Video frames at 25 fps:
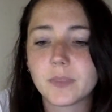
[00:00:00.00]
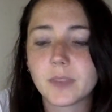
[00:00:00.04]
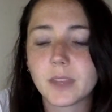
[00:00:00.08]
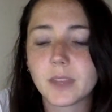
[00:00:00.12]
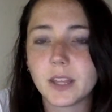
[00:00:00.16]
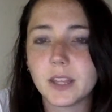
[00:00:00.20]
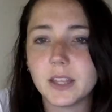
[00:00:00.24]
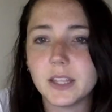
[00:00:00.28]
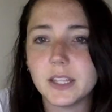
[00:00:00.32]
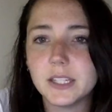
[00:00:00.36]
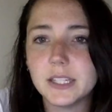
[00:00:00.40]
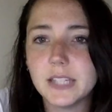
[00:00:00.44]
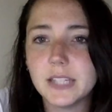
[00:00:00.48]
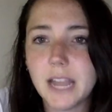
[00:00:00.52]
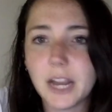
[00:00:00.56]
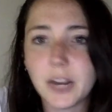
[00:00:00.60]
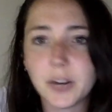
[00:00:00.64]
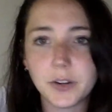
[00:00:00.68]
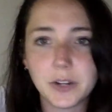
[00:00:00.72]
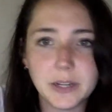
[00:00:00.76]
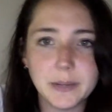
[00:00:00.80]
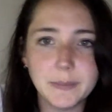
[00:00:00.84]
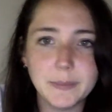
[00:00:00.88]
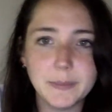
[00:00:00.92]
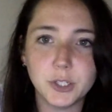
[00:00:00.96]
this
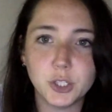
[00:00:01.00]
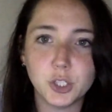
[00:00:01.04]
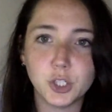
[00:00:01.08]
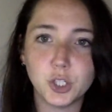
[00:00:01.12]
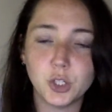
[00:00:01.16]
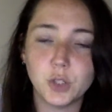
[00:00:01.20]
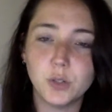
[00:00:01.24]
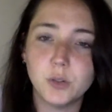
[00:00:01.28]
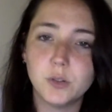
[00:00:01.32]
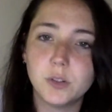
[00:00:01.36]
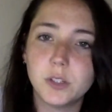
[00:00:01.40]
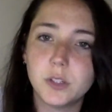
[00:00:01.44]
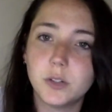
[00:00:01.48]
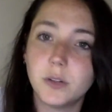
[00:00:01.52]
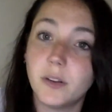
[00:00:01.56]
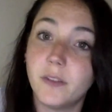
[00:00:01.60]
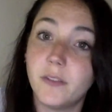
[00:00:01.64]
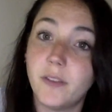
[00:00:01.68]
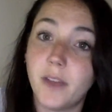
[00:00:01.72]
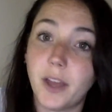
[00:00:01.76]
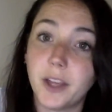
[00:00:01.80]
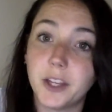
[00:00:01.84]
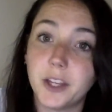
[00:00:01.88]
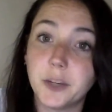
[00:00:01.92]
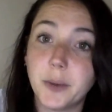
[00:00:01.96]
acronym is used to
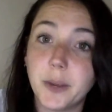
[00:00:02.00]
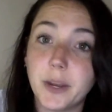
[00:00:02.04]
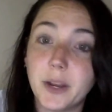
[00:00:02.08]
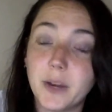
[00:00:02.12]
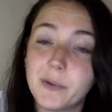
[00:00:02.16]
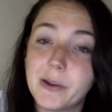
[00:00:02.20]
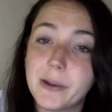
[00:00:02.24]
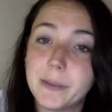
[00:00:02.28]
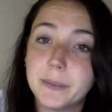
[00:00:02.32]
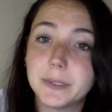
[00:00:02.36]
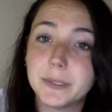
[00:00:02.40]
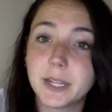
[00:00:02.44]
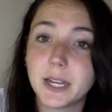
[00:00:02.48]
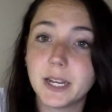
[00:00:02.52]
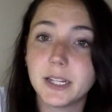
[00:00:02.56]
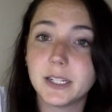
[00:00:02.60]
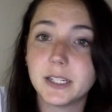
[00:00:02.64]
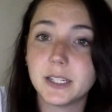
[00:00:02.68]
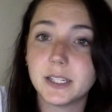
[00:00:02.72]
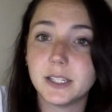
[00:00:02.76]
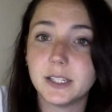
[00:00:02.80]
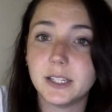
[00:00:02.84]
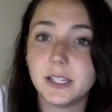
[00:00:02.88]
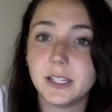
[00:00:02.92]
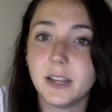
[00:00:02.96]
evaluate a website
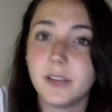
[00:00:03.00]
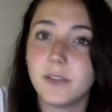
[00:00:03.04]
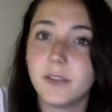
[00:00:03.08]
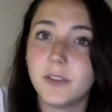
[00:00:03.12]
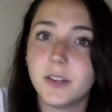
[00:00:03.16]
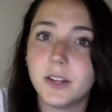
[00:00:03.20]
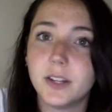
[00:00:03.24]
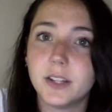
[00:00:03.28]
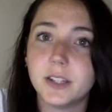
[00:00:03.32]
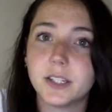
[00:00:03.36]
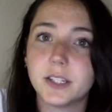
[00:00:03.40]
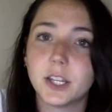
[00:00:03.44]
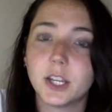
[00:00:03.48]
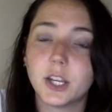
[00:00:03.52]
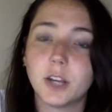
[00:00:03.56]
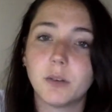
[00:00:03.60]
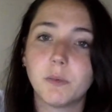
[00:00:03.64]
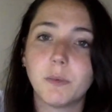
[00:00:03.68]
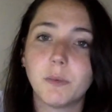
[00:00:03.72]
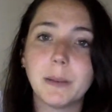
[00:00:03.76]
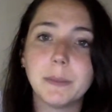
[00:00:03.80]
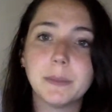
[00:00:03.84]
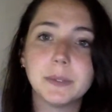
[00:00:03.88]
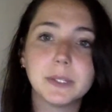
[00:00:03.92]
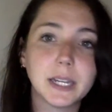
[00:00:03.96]
to see if it is a
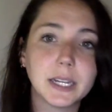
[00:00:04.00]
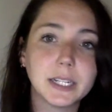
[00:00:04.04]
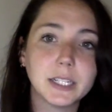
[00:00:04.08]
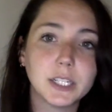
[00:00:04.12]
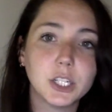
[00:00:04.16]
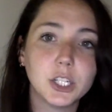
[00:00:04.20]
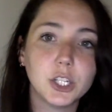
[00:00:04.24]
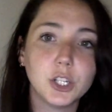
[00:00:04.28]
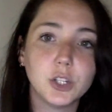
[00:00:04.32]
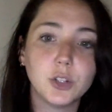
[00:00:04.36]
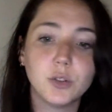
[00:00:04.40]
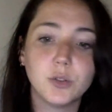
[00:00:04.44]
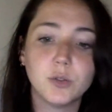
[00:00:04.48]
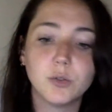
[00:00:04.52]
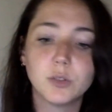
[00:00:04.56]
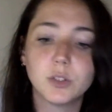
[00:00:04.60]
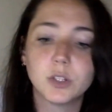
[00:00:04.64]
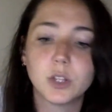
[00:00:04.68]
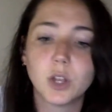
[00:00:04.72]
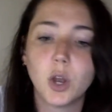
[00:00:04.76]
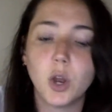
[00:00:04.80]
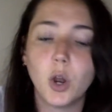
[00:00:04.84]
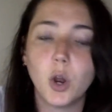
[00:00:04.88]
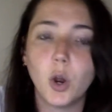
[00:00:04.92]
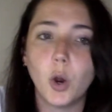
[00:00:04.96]
good website to use